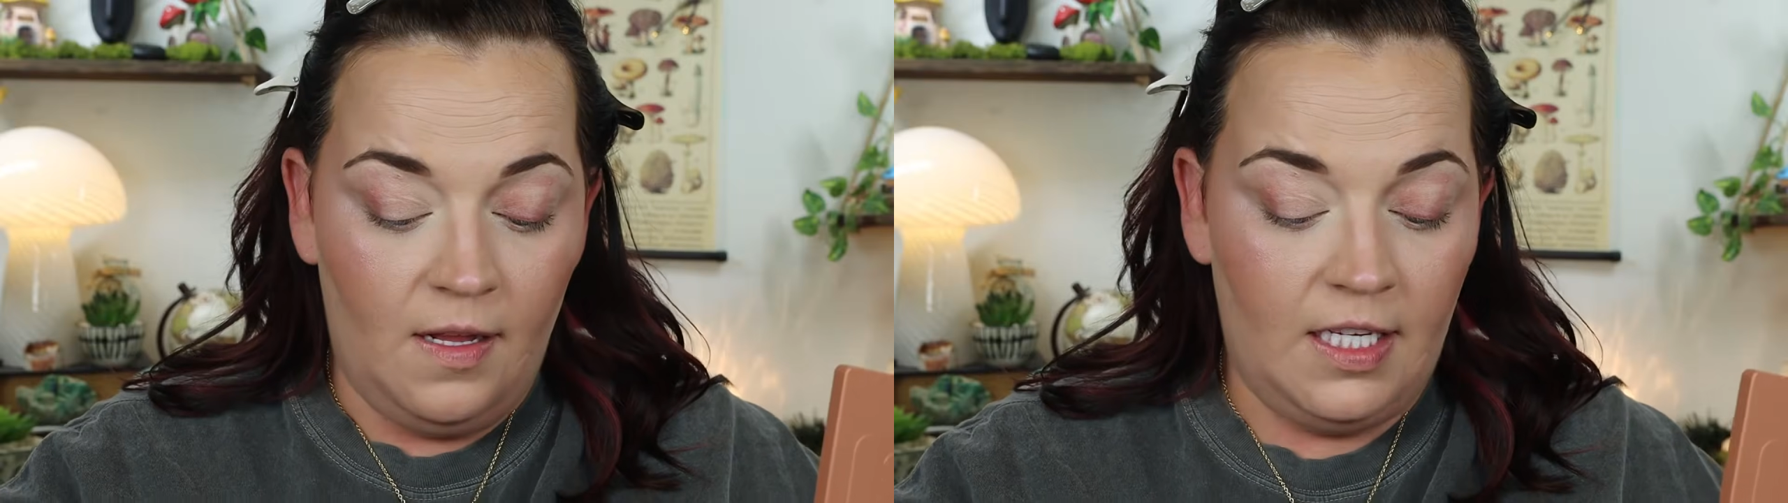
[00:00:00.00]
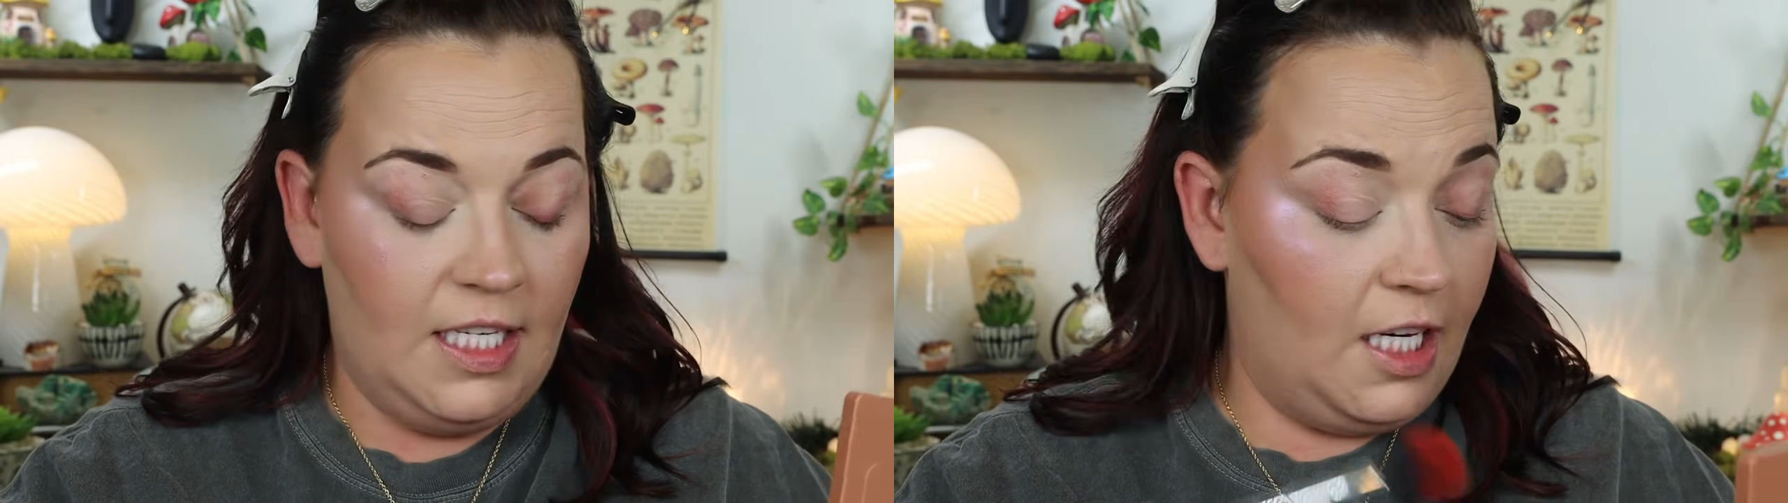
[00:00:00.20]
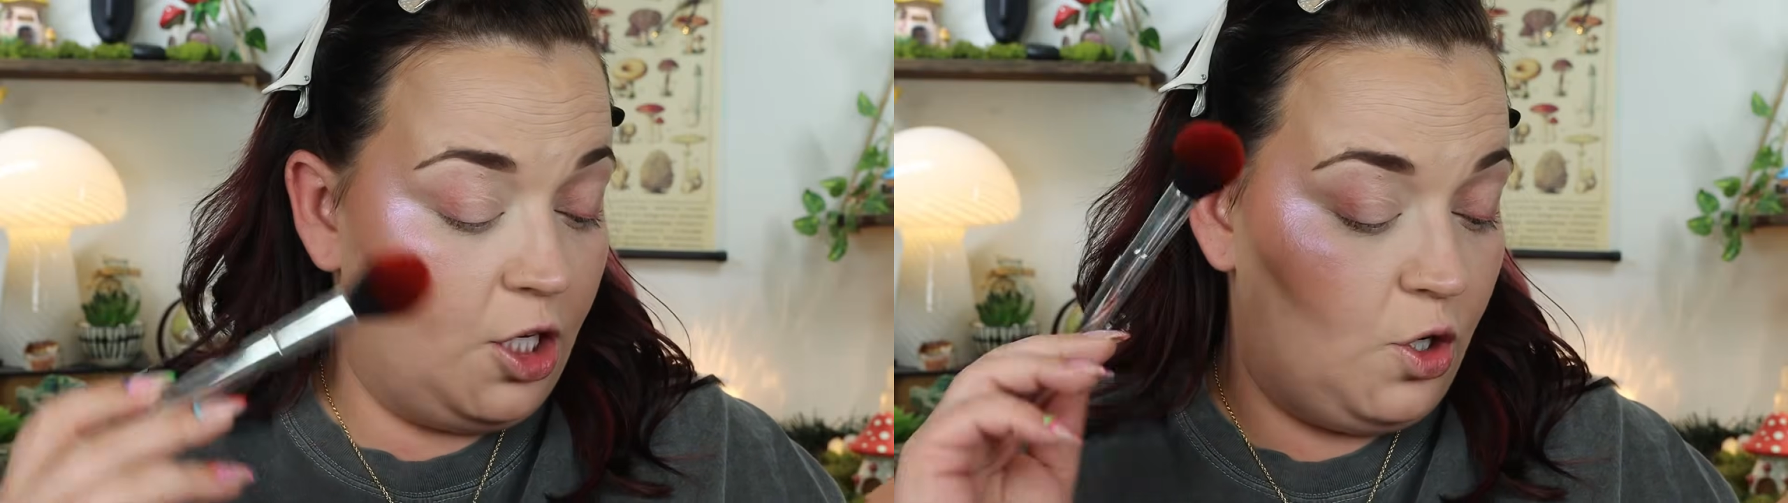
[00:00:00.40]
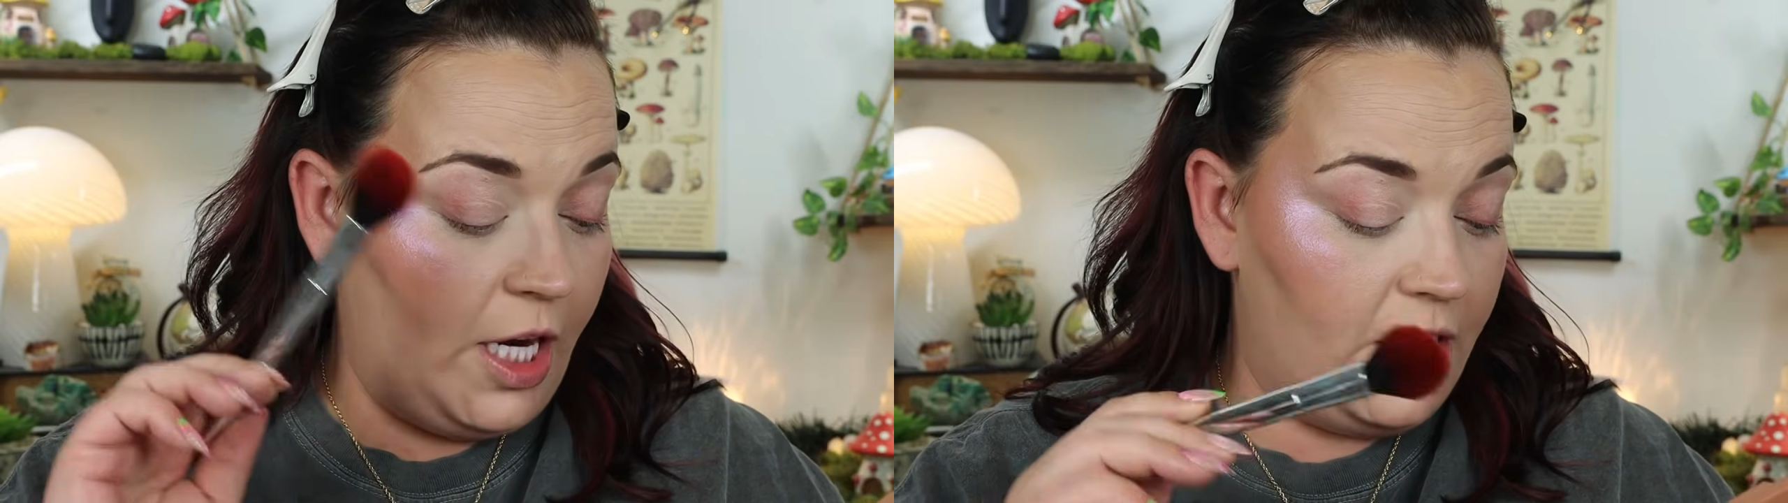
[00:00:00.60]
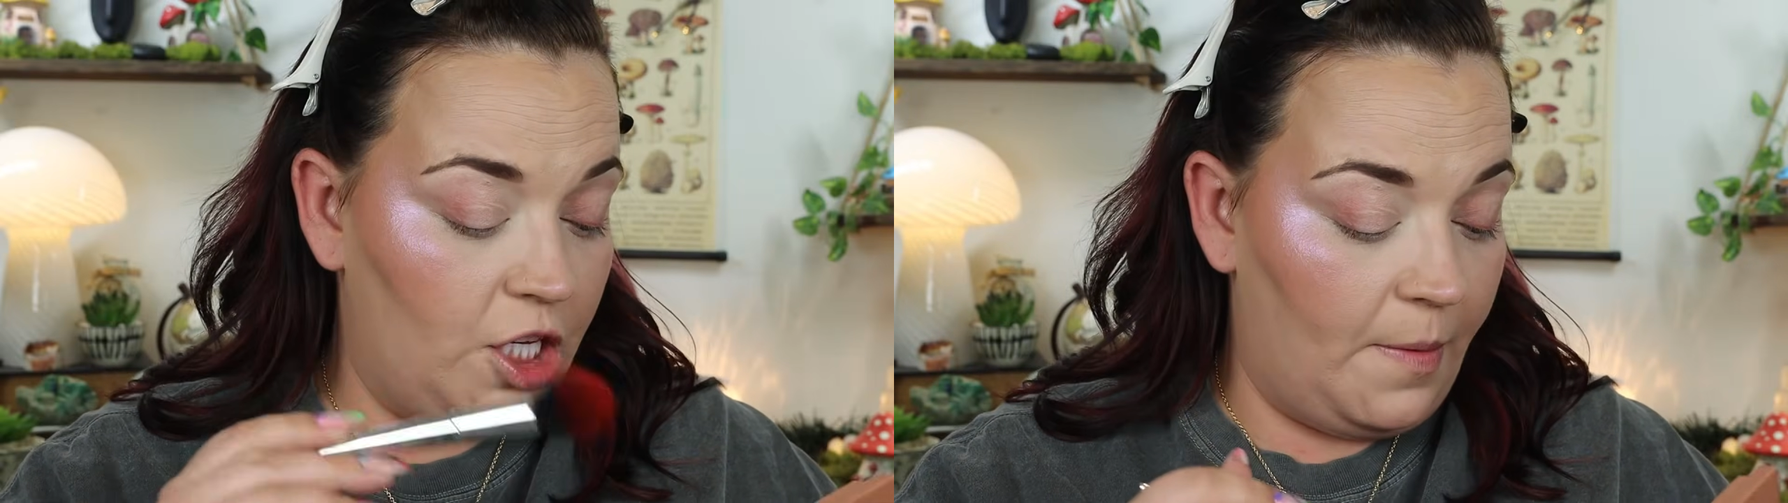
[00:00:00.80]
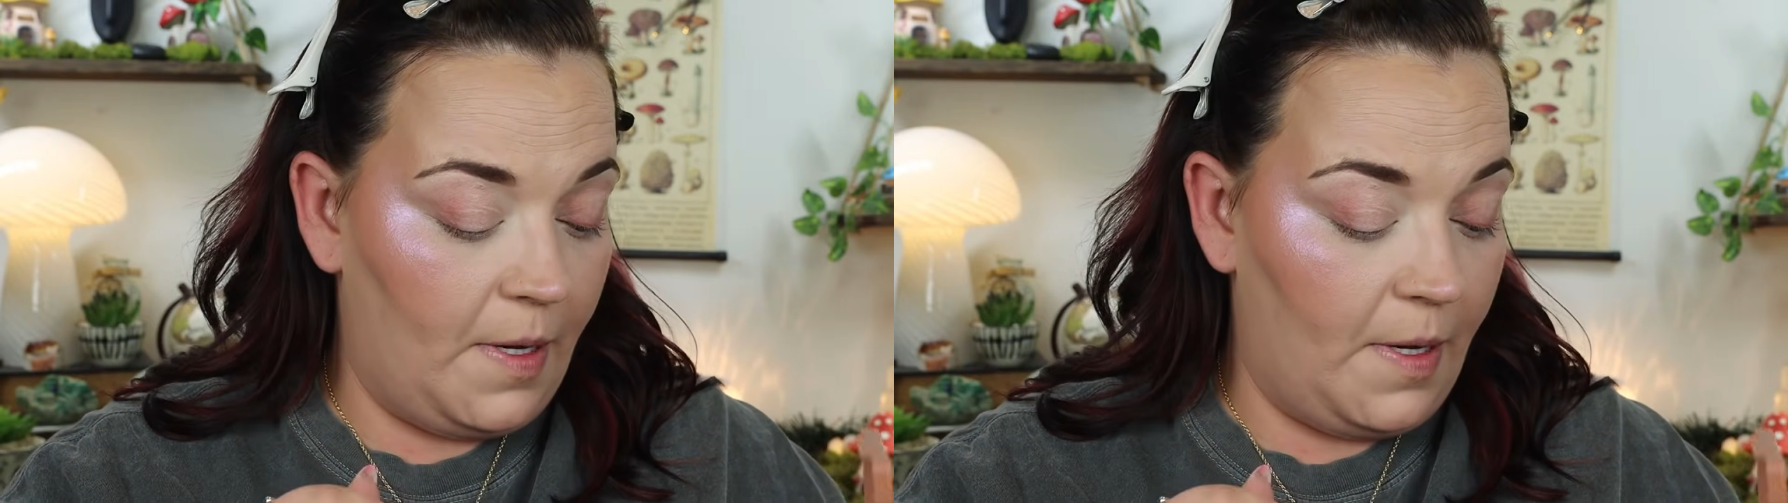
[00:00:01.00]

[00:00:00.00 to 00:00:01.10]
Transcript: They did a great job